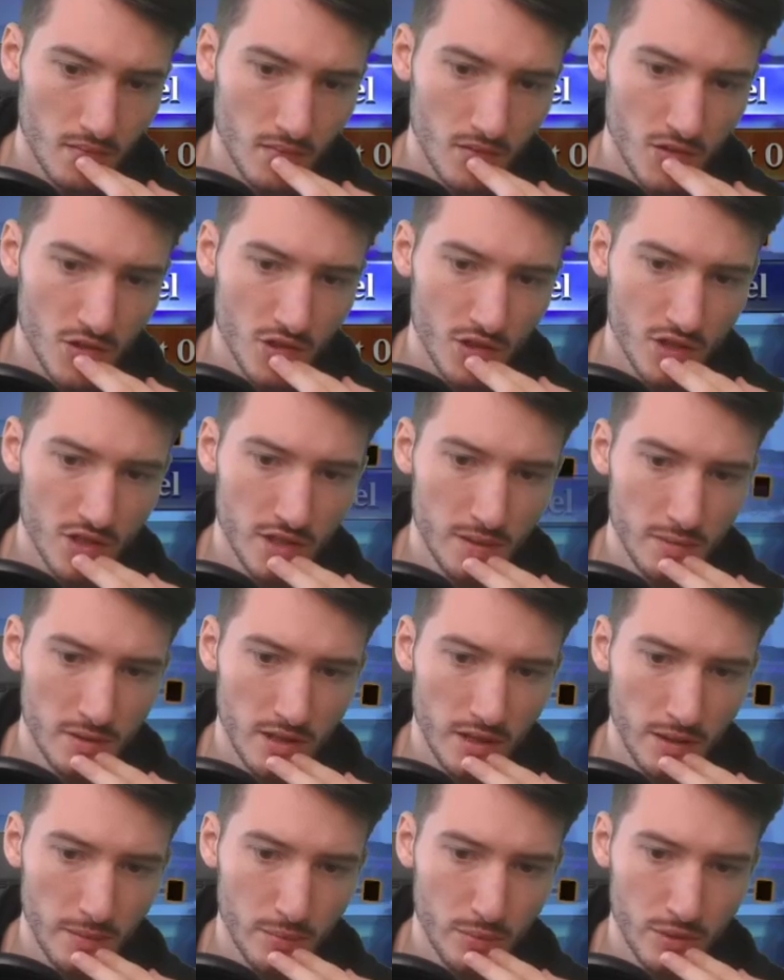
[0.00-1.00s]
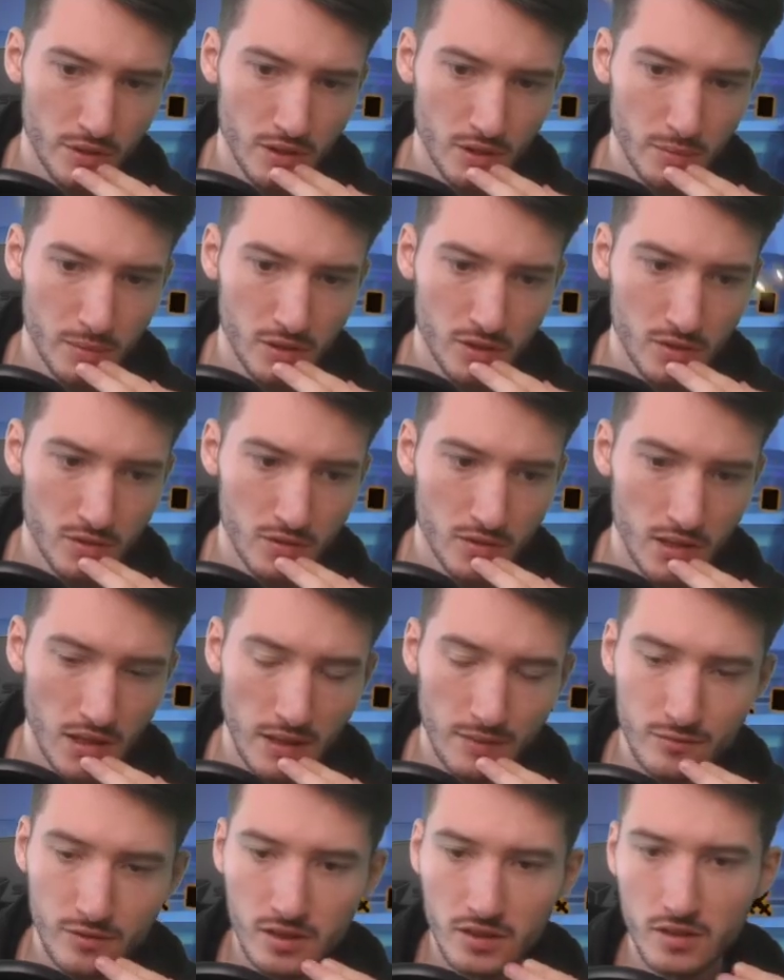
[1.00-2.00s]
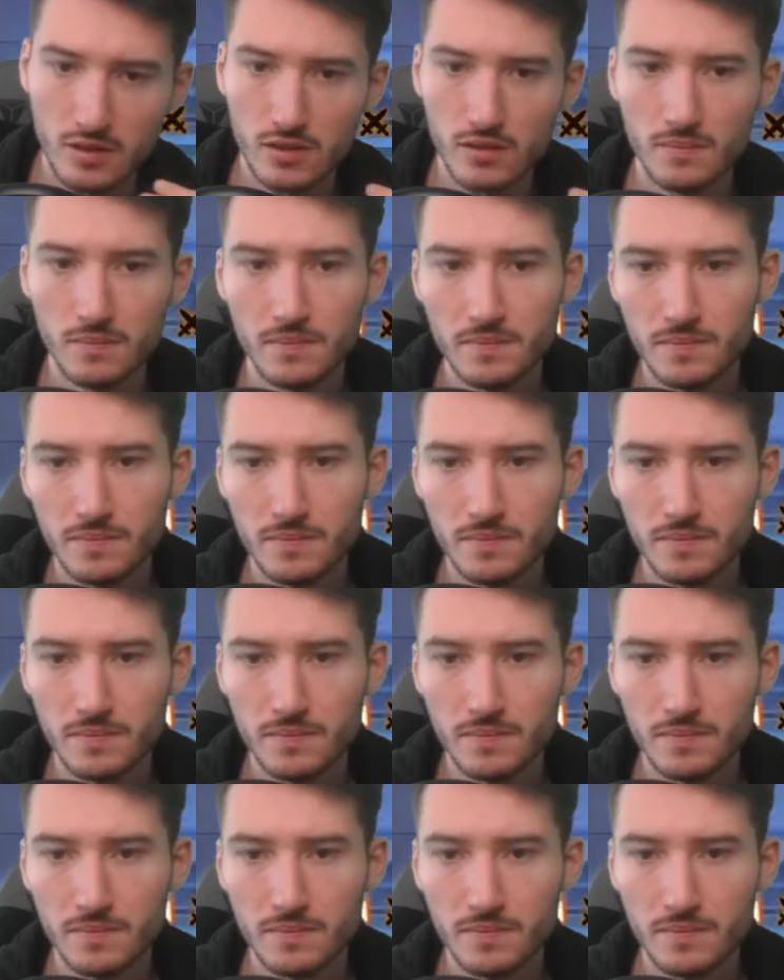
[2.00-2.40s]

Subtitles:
It just seems like a pretty opportune time window